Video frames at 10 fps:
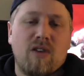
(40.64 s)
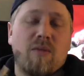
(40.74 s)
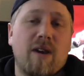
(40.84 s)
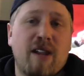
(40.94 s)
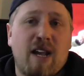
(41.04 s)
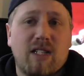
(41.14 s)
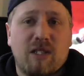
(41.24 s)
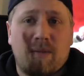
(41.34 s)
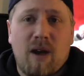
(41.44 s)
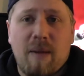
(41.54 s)
you might
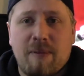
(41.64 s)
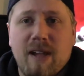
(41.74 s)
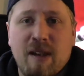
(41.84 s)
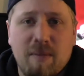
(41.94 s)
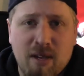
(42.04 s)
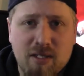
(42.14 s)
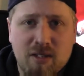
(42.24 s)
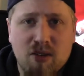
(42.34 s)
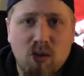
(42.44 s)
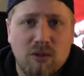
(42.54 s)
actually pop an
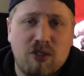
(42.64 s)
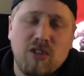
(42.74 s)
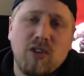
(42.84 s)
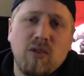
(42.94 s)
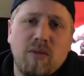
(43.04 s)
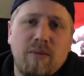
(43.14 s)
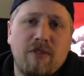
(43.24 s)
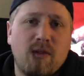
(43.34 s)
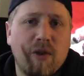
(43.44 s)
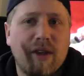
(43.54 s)
atomizer or two
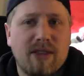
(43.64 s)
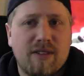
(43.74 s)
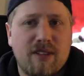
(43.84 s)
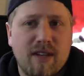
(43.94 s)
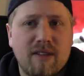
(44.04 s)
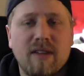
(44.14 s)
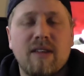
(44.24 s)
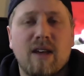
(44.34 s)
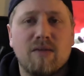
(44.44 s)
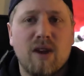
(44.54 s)
before you get this
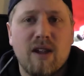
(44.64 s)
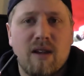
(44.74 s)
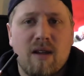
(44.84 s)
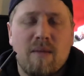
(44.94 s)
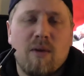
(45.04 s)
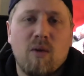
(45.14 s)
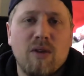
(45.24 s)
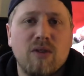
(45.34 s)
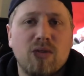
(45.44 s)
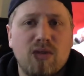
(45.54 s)
technique down right, but
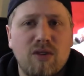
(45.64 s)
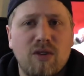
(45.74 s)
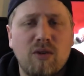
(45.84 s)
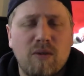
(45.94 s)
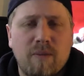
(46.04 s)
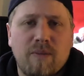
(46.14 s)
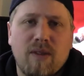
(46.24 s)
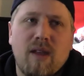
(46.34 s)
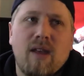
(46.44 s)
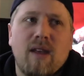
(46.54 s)
when you do,
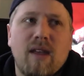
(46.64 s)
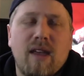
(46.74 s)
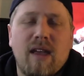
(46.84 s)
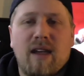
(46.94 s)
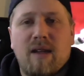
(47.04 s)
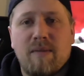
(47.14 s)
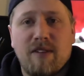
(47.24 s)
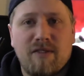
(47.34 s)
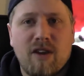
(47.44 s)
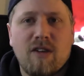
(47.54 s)
it can
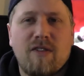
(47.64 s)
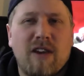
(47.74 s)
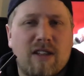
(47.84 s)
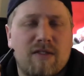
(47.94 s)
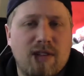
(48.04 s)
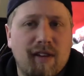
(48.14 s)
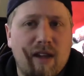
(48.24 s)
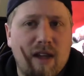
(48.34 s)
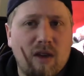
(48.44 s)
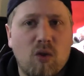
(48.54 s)
be a very effective
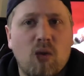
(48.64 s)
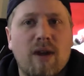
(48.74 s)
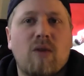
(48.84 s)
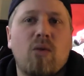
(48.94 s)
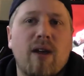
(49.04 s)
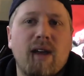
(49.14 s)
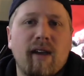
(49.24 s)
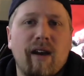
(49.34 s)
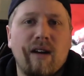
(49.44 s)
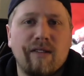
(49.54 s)
and quick
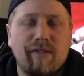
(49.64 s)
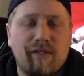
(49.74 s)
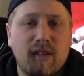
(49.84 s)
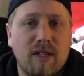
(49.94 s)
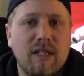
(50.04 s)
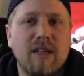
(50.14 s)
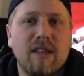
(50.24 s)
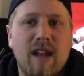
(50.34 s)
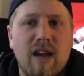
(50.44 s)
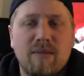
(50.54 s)
way of
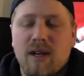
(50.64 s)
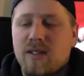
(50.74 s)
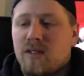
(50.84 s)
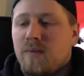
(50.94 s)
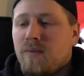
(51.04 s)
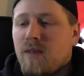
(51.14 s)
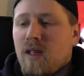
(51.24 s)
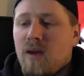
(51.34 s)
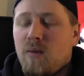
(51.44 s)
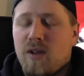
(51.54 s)
cleaning an atomizer.
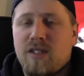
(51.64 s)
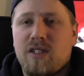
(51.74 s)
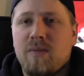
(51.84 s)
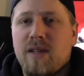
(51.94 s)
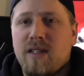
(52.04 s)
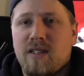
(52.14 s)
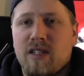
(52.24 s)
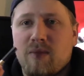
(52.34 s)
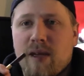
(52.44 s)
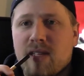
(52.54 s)
And what this
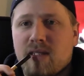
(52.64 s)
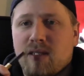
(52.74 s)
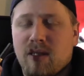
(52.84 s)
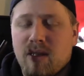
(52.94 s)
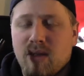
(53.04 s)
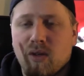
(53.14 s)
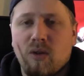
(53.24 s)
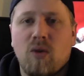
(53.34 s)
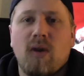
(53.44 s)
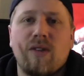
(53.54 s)
means is basically
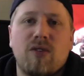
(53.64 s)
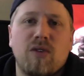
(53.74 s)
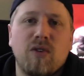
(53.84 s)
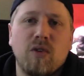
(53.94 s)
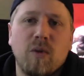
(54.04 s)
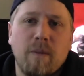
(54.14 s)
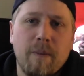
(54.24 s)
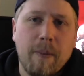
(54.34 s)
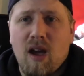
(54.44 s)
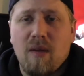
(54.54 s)
you're going to
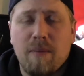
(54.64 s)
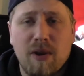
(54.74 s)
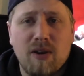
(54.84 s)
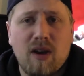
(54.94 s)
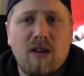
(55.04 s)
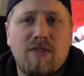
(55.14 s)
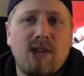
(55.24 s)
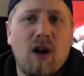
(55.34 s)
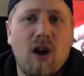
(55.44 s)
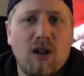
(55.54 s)
burn
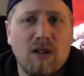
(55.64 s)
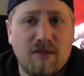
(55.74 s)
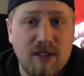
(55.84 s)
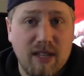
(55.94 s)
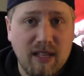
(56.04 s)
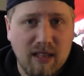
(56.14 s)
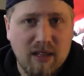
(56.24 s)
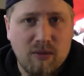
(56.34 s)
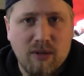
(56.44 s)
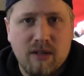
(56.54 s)
off all of the
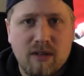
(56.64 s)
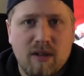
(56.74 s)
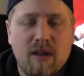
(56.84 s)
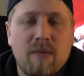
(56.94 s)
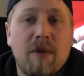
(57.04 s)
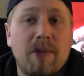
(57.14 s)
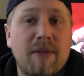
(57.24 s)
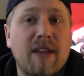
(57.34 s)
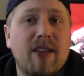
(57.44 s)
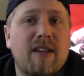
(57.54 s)
e-liquid, but
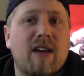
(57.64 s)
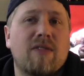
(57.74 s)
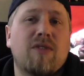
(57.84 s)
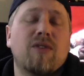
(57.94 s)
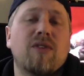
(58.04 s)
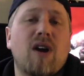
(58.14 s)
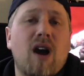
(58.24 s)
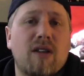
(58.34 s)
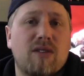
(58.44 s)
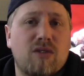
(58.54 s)
being careful
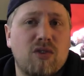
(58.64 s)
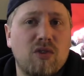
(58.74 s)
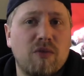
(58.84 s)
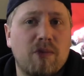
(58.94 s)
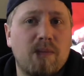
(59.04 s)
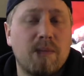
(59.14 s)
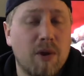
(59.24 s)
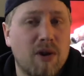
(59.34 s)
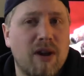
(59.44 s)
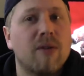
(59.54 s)
not to
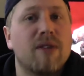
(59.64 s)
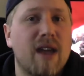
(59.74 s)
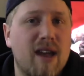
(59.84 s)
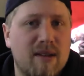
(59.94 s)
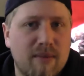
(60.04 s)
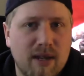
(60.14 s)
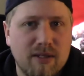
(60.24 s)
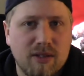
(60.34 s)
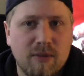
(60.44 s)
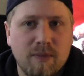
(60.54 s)
burn out the
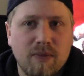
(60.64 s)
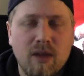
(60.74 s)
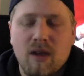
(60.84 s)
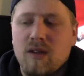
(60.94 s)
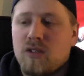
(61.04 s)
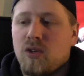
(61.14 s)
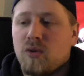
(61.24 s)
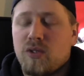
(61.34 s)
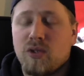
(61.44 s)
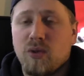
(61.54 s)
atomizer.
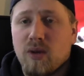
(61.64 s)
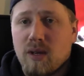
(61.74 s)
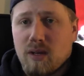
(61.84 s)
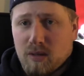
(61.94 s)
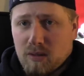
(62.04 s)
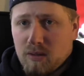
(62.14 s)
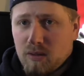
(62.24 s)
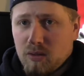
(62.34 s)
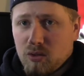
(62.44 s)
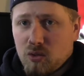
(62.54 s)
So to
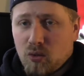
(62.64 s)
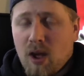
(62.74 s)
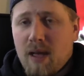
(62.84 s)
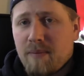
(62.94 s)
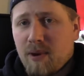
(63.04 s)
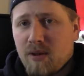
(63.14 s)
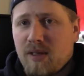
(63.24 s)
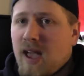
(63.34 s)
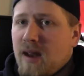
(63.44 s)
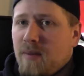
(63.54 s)
dry burn the